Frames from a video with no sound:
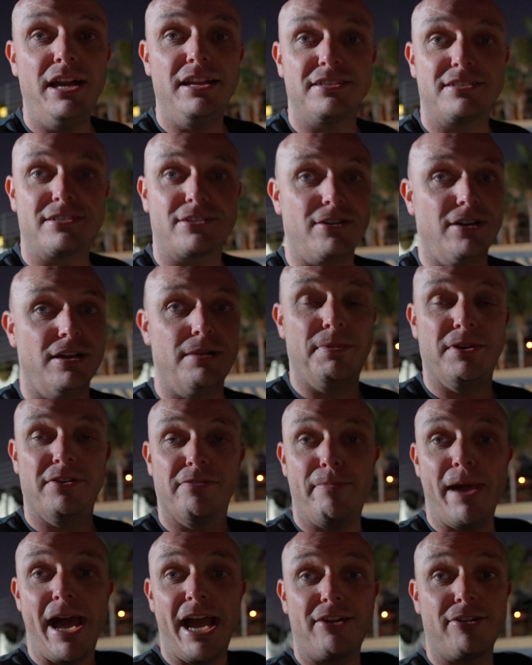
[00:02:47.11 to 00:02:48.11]
It's got a bit of
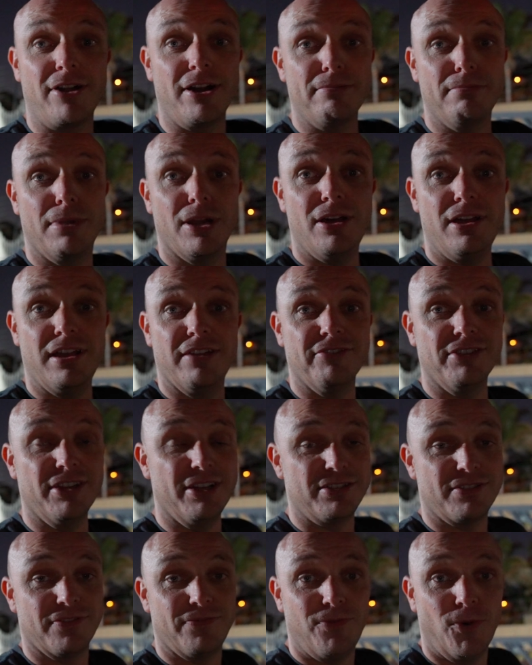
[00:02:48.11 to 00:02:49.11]
background blur, even though
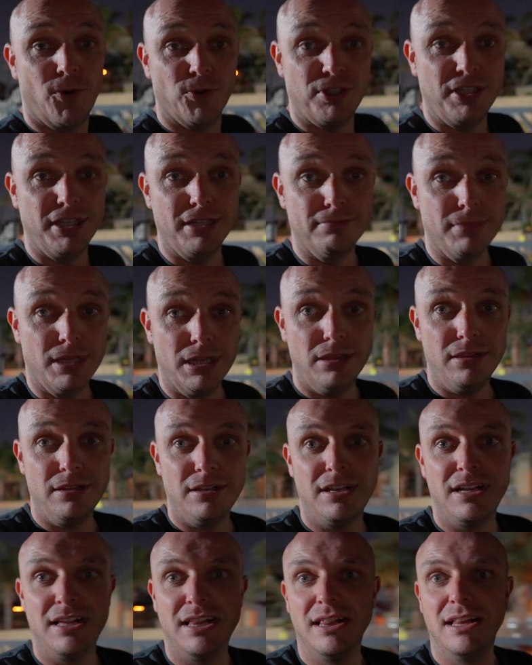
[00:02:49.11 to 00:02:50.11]
it's a 14mm,
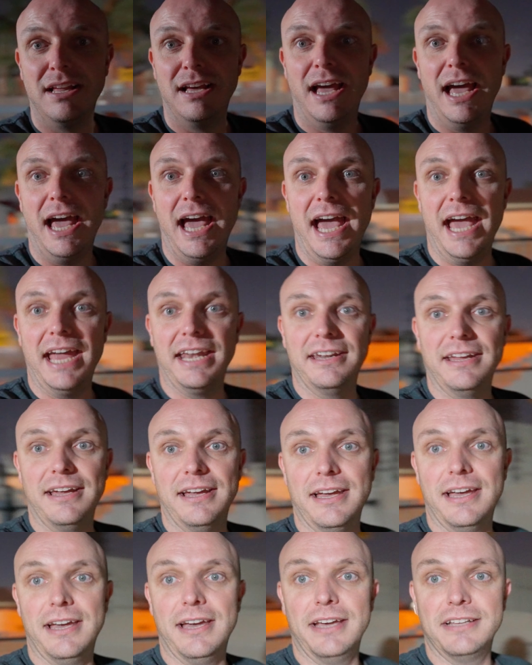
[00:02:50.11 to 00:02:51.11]
and
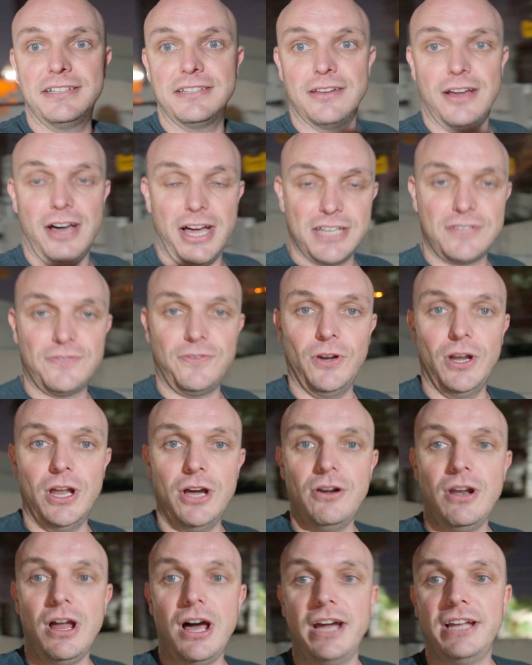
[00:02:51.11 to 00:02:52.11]
it's nice for low
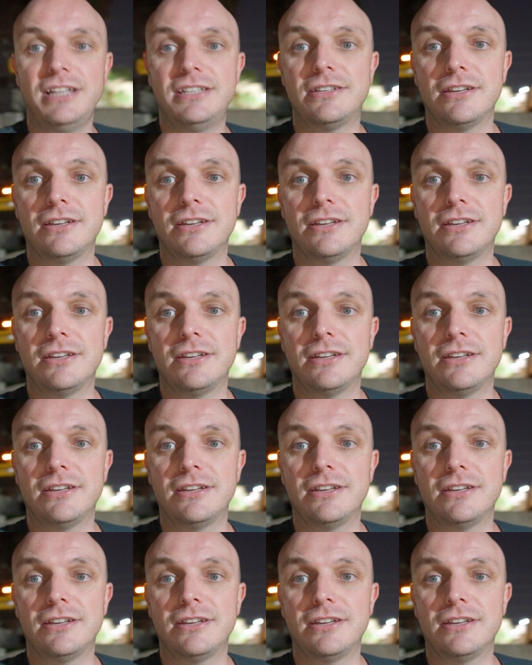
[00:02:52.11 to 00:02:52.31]
light.